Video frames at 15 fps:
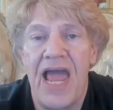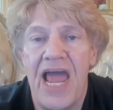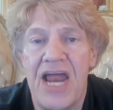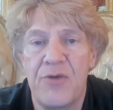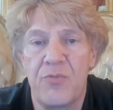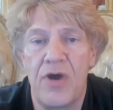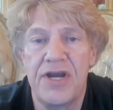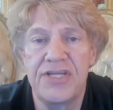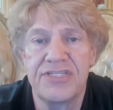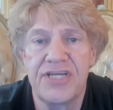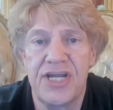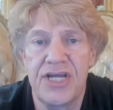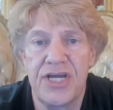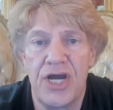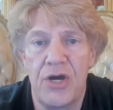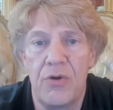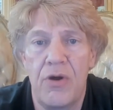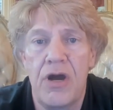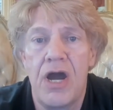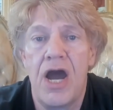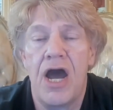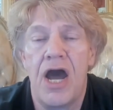and one is going to go
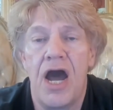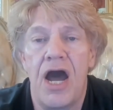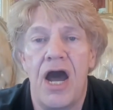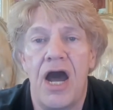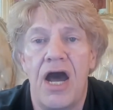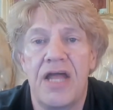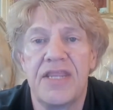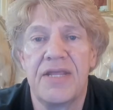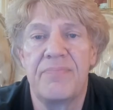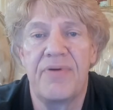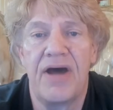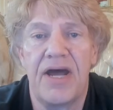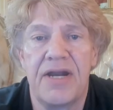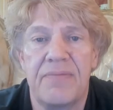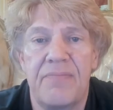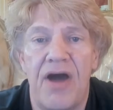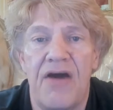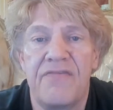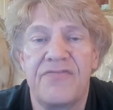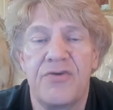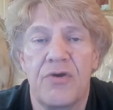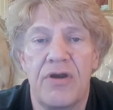on the bottom
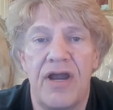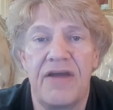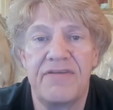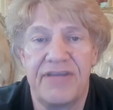of your